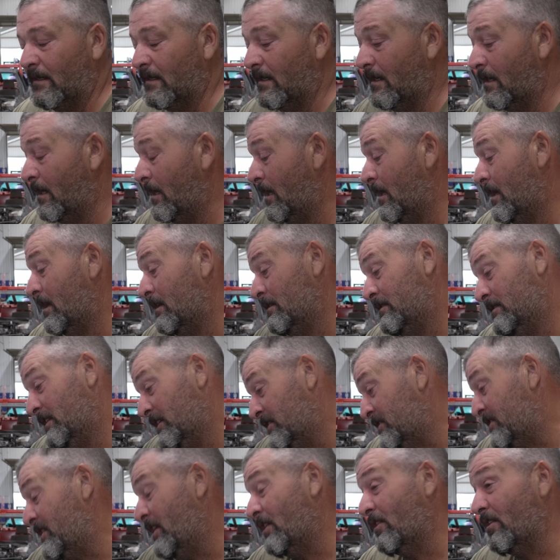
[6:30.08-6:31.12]
The
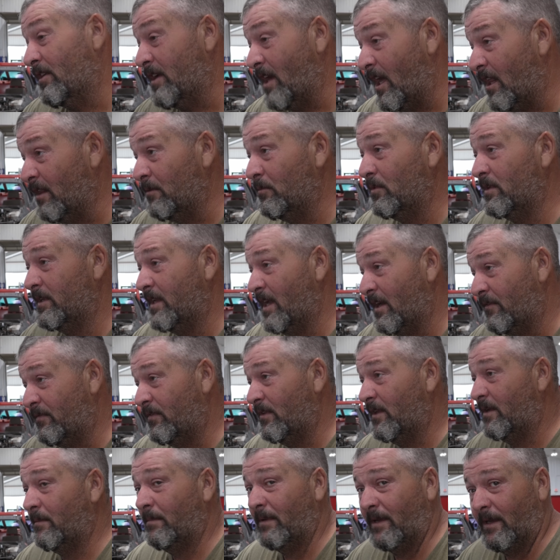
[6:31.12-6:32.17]
steering column would
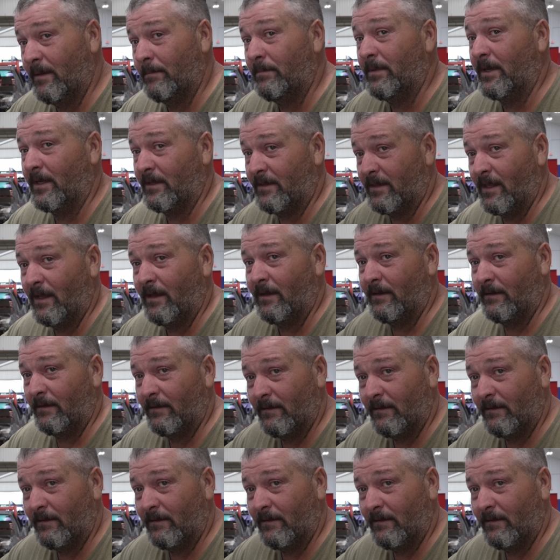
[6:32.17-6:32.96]
definitely be a big thing.